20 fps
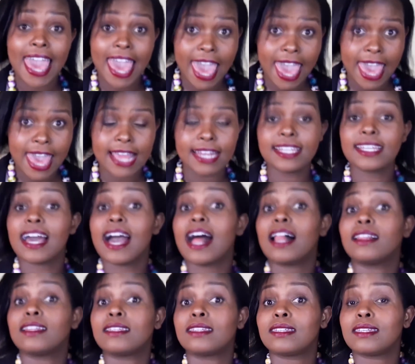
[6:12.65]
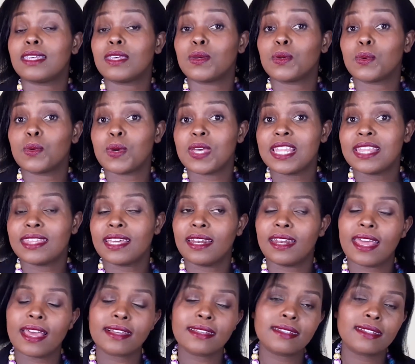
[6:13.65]
and I'll see you in the
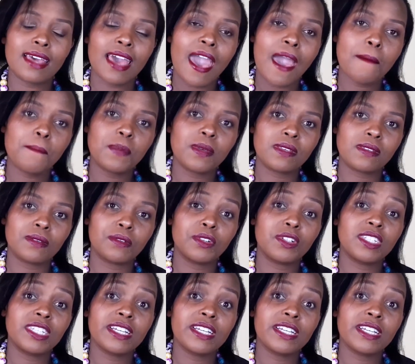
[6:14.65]
next episode.